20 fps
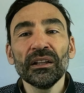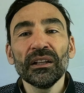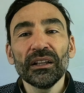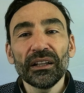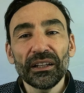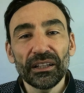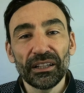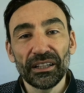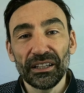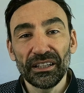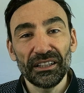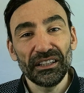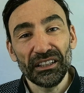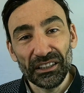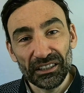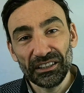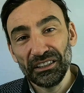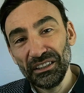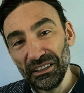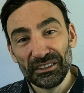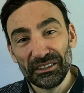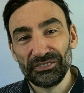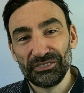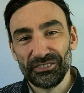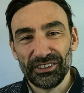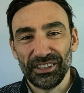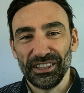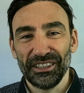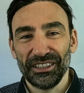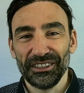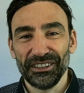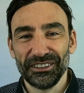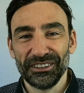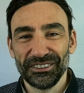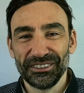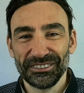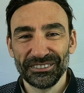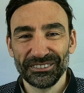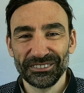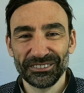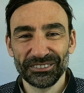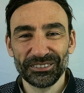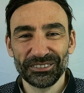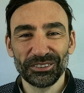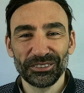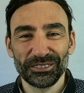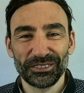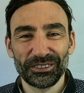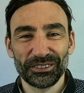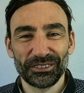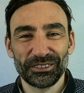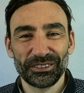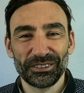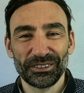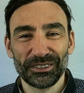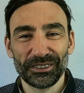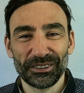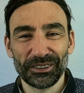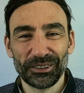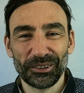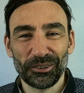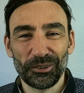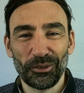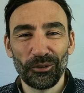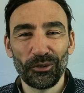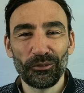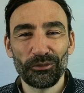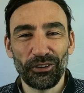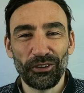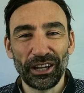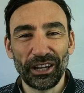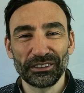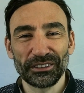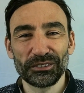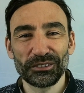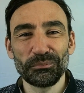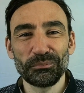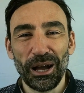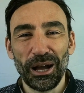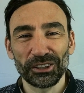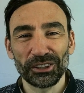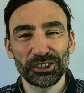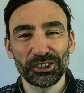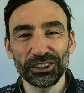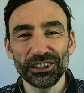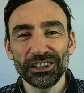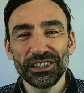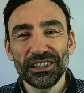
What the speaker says: if they don't fight too much,